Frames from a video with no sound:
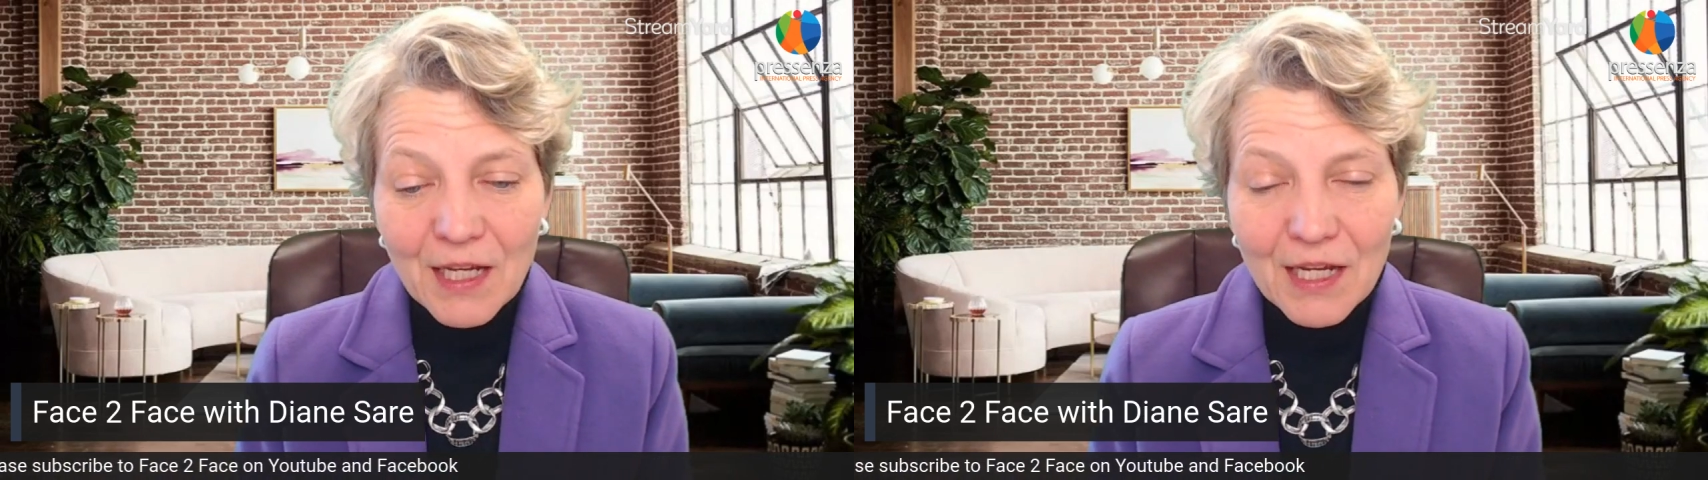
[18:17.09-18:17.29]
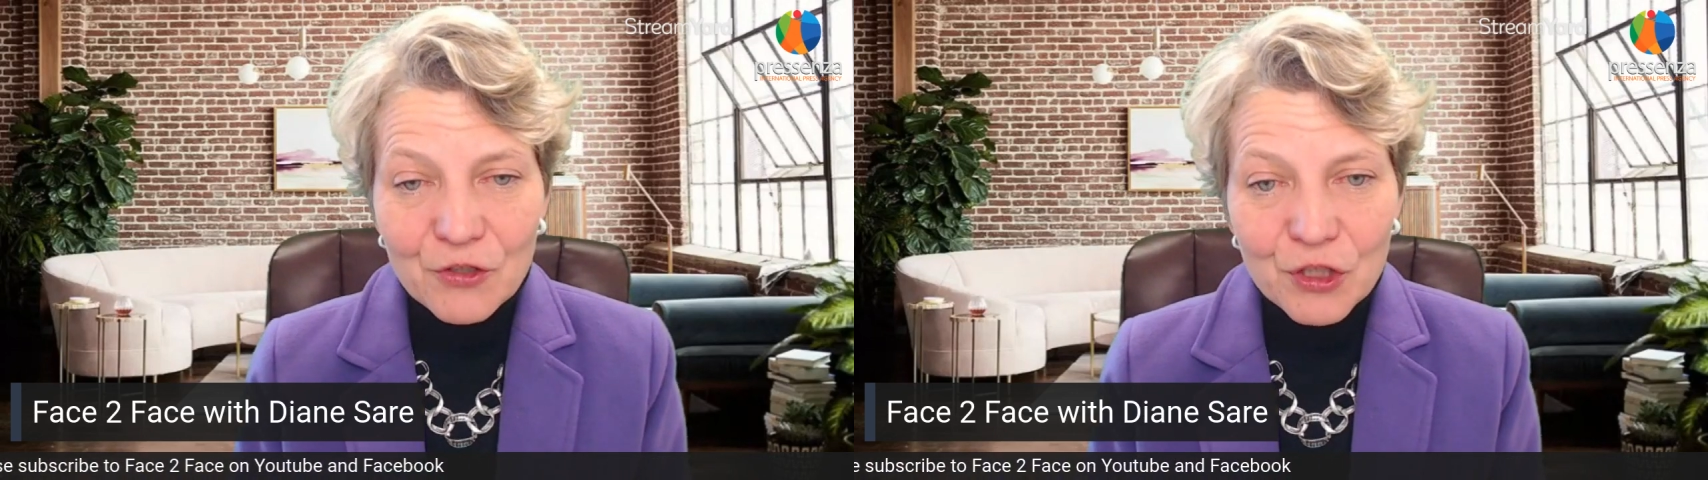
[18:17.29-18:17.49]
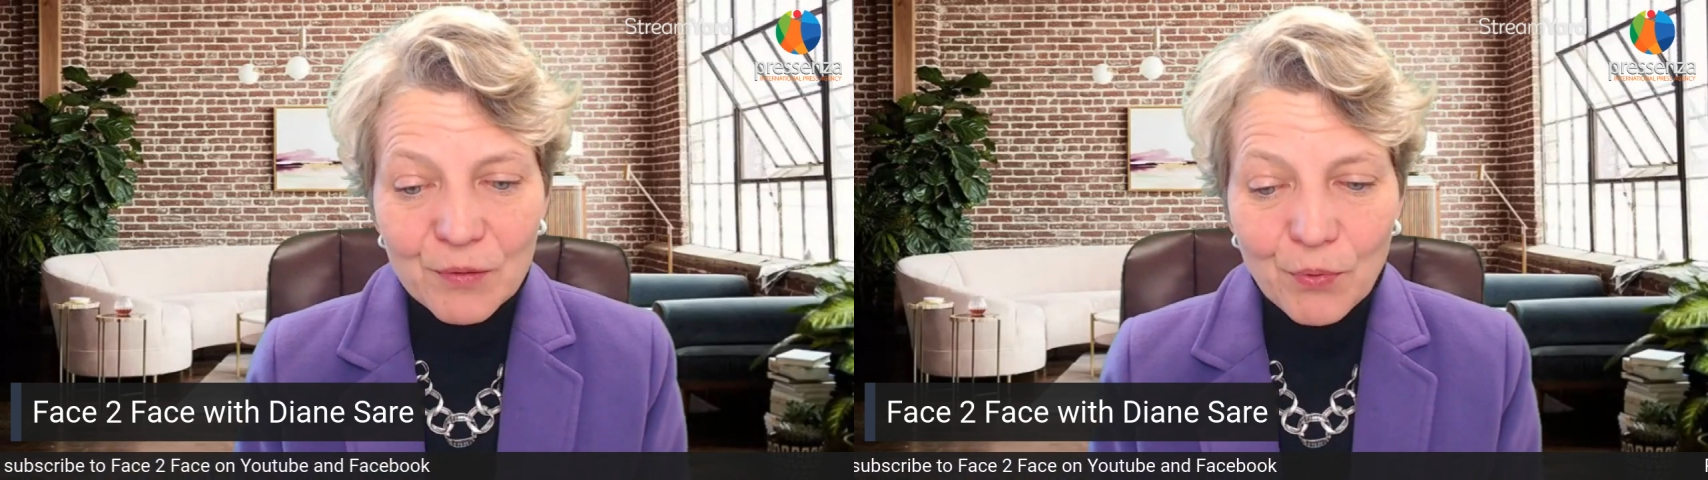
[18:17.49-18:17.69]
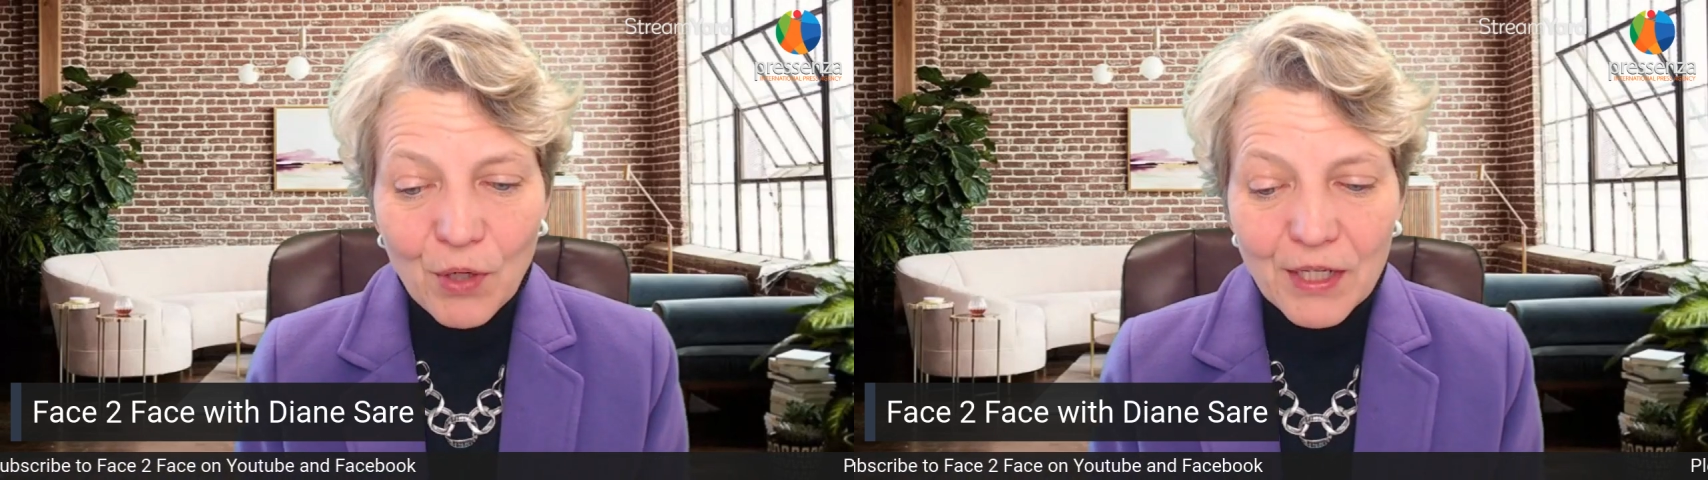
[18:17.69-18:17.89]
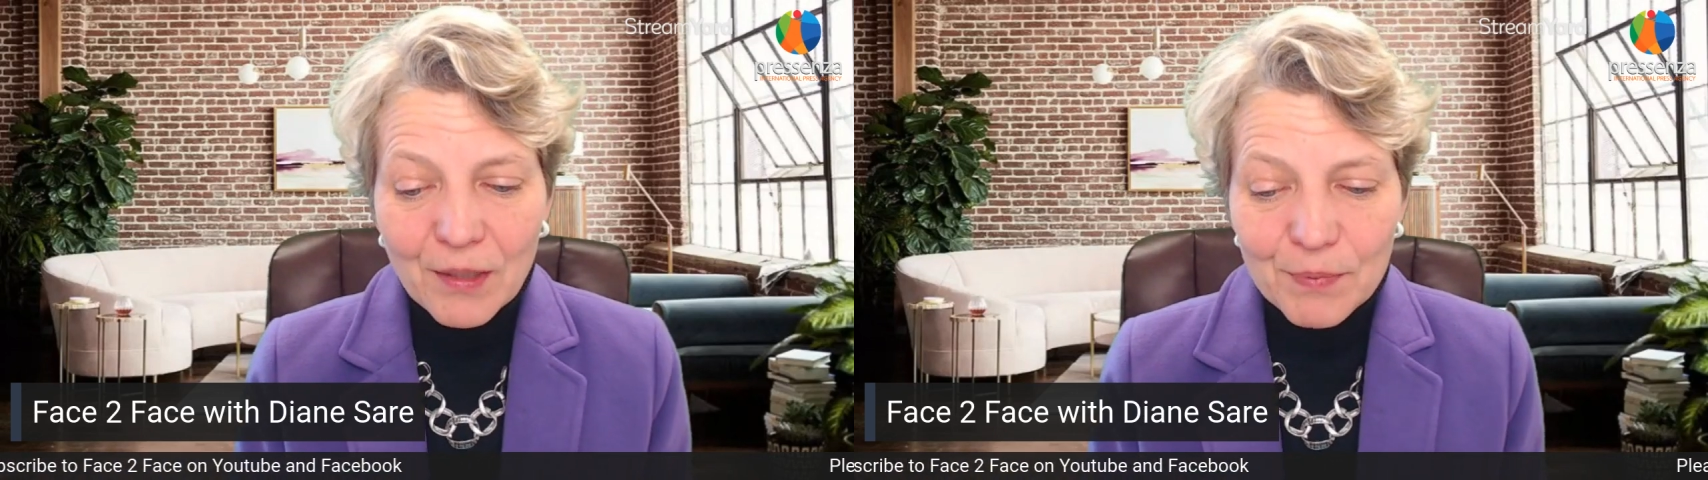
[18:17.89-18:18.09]
And she
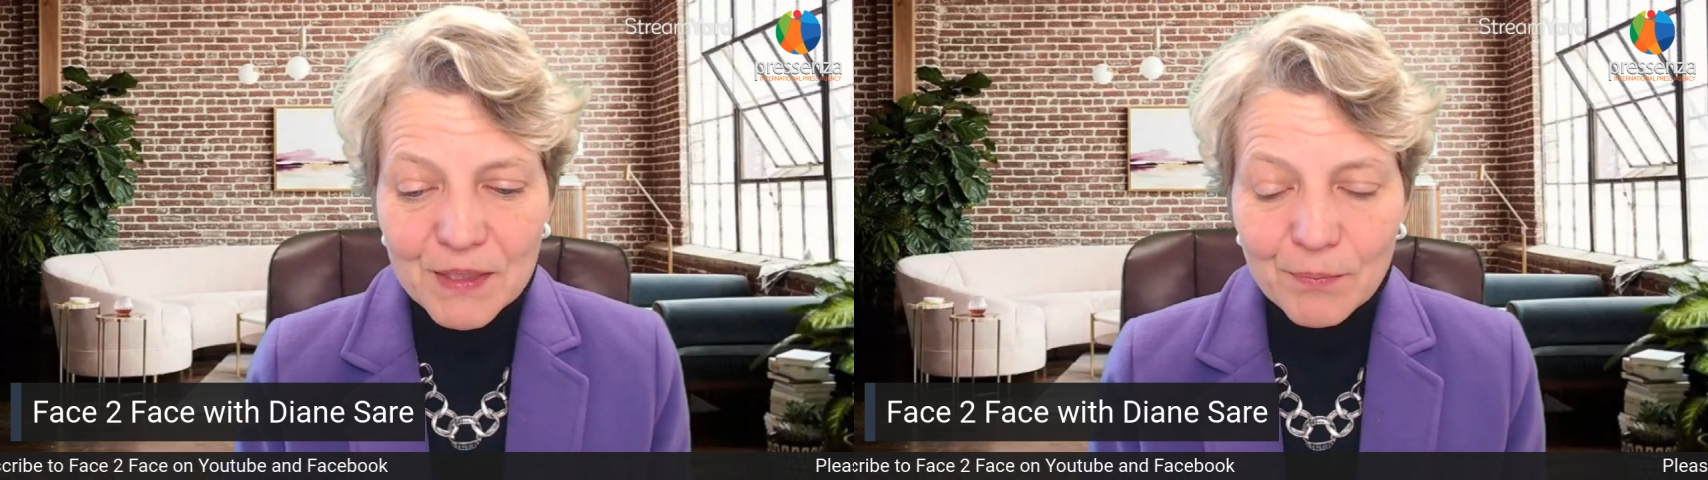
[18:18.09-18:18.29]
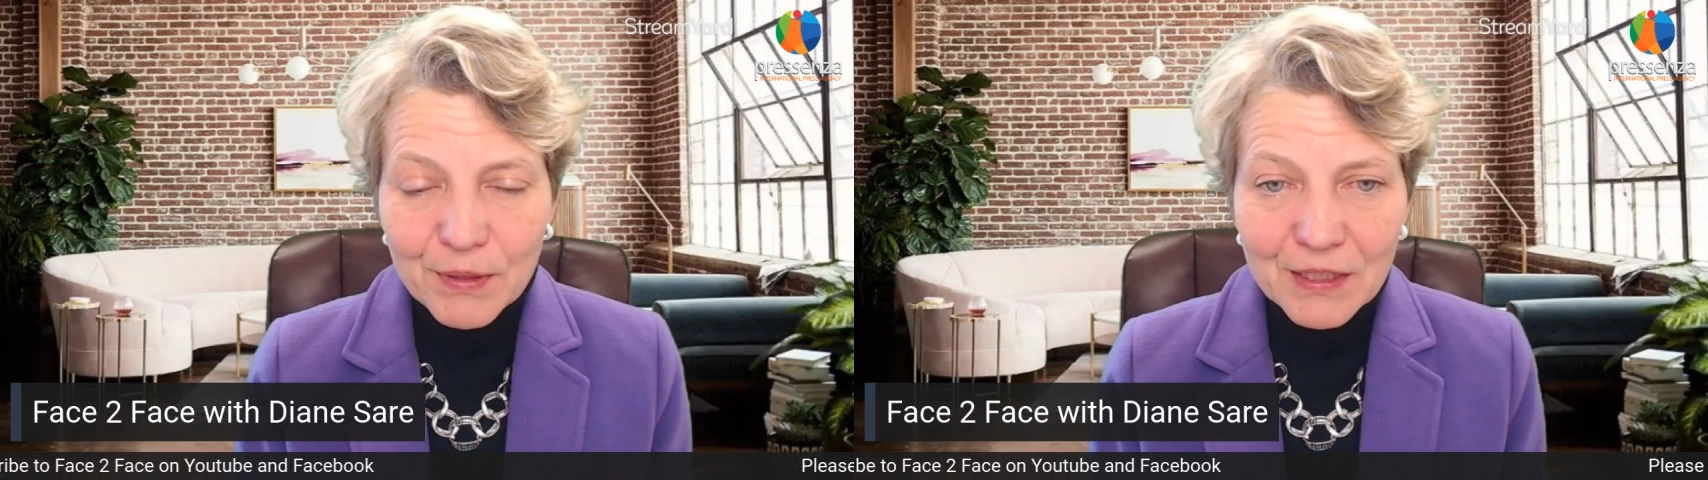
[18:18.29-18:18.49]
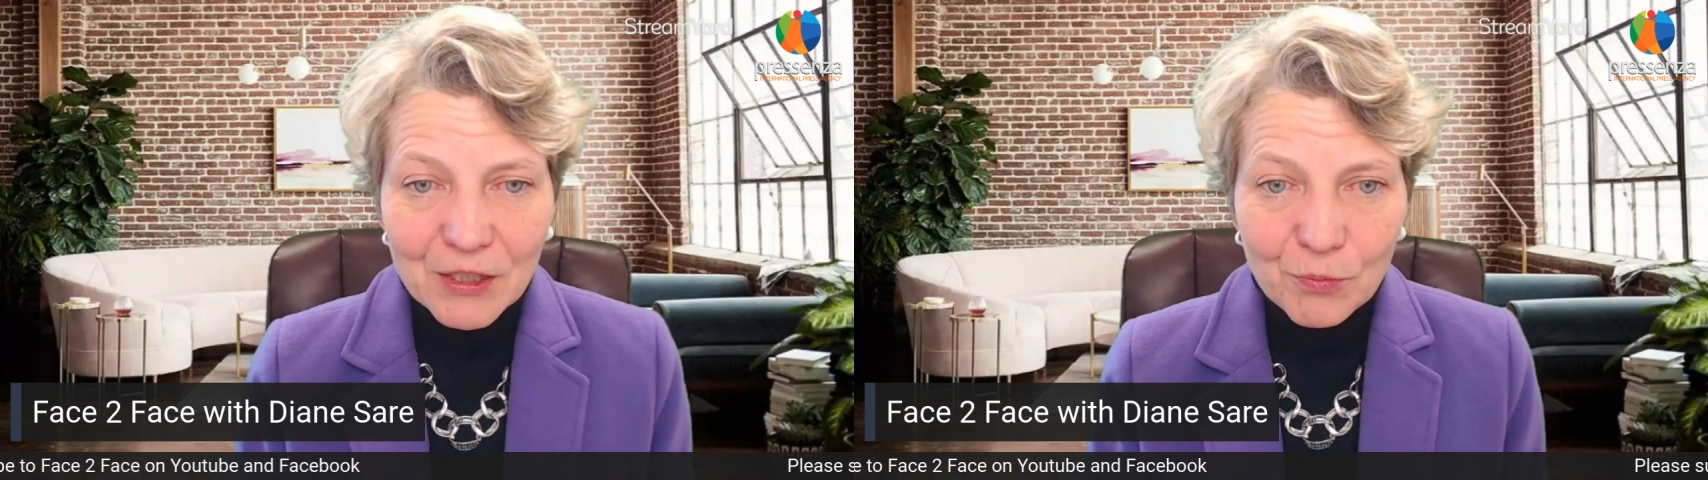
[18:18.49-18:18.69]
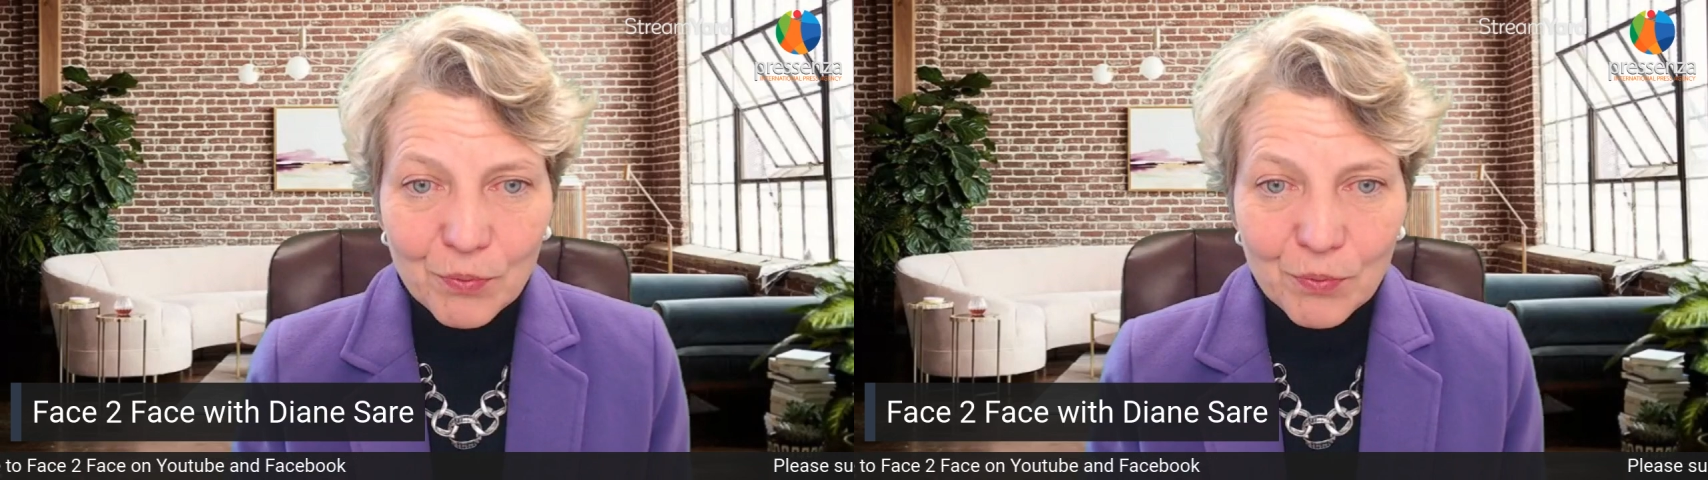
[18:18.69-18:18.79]
brought up Zbigniew